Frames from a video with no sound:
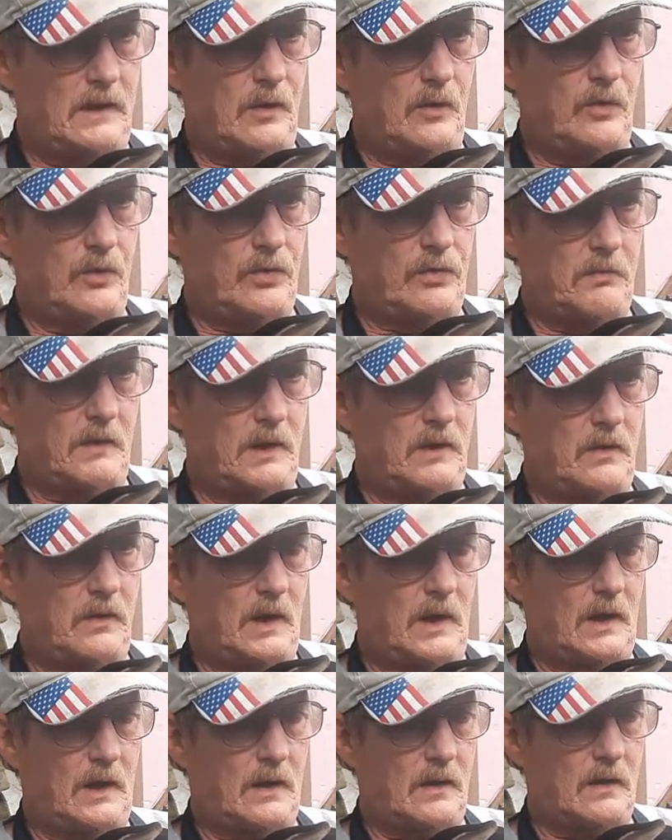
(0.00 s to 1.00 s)
who's my
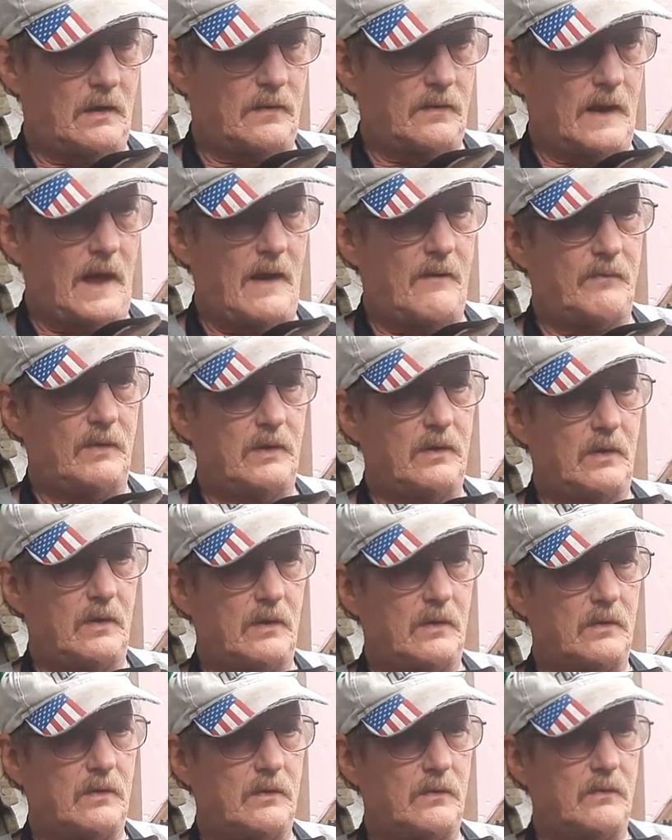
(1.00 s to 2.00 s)

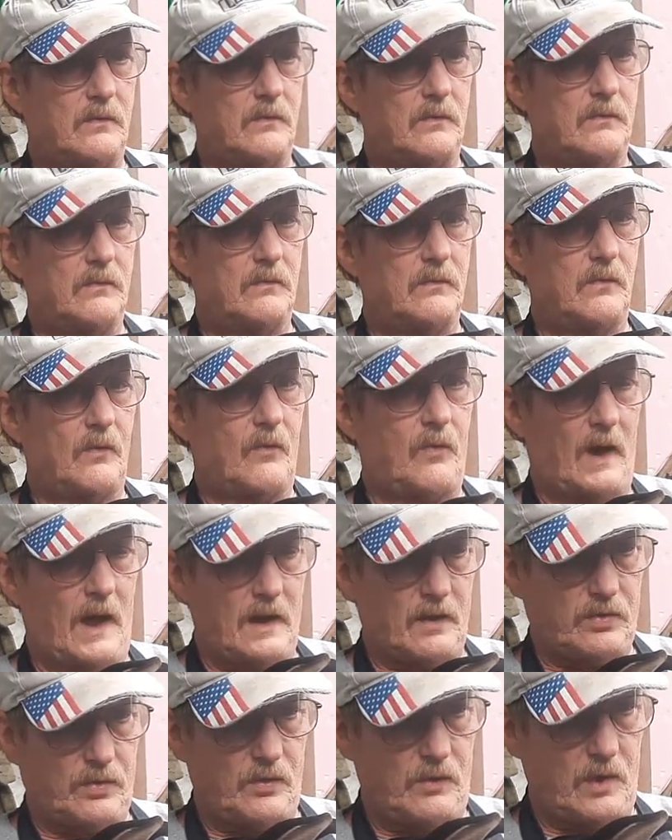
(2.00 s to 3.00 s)
Lavender
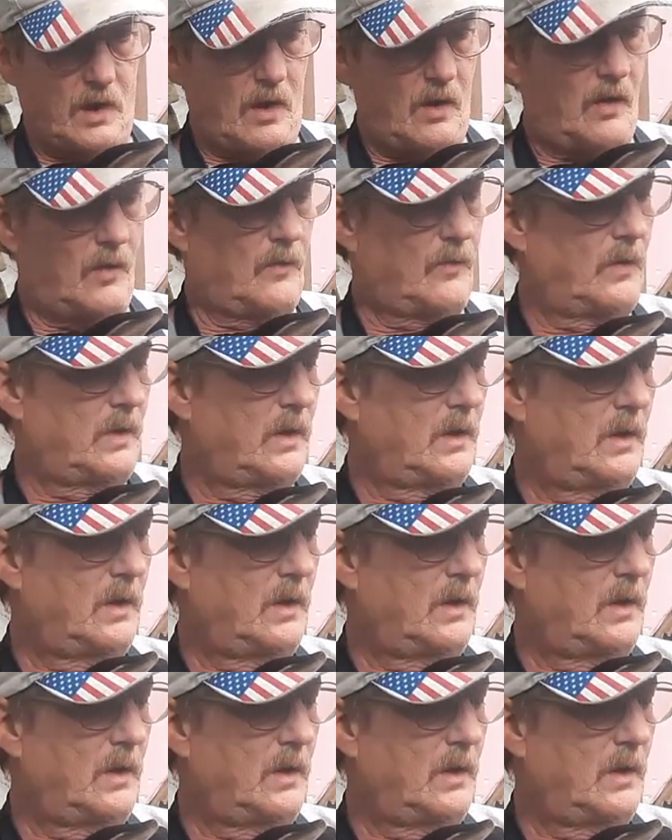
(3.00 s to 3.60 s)
Rex Doe.